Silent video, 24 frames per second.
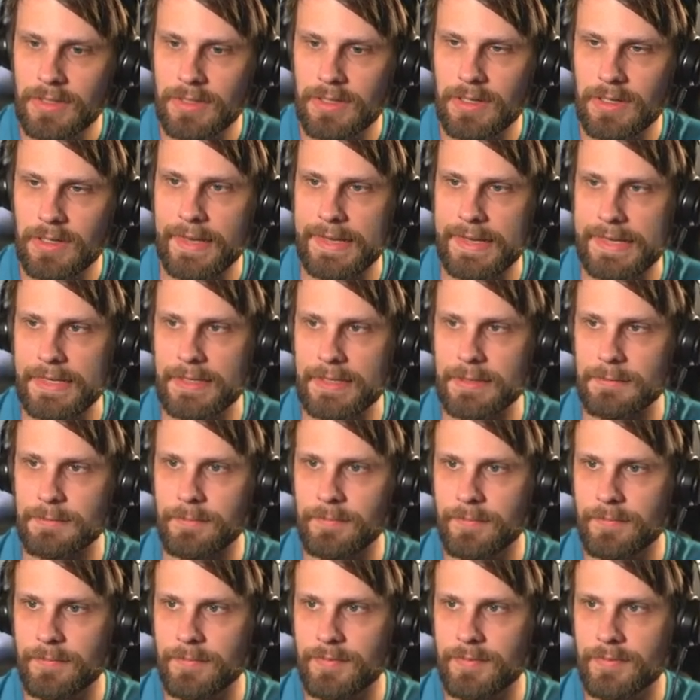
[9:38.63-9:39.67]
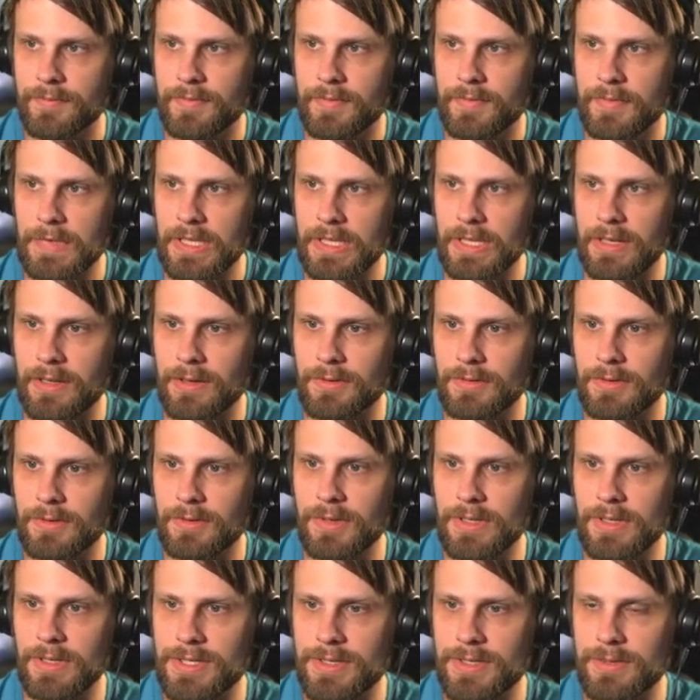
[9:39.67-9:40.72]
Um, you know,
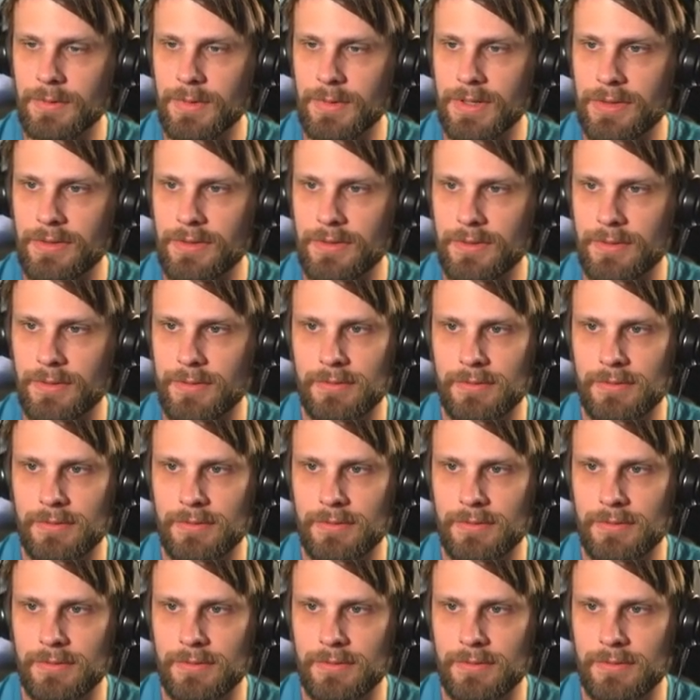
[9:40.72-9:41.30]
creature with